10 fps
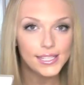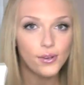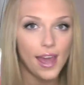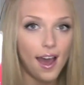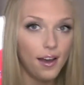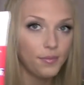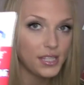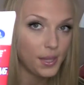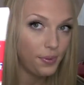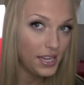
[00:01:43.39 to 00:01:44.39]
So yeah, um,
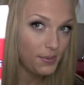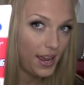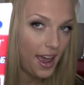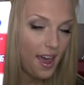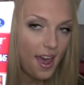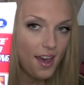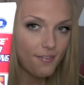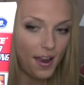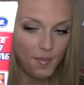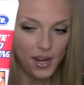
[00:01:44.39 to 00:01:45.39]
it's the Plus White
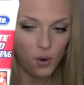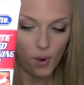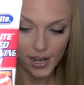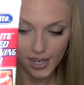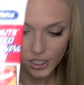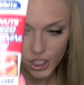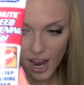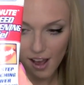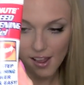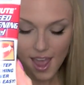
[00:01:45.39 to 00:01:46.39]
5 Minute Whitening
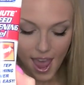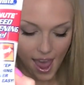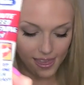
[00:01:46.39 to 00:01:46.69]
Gel,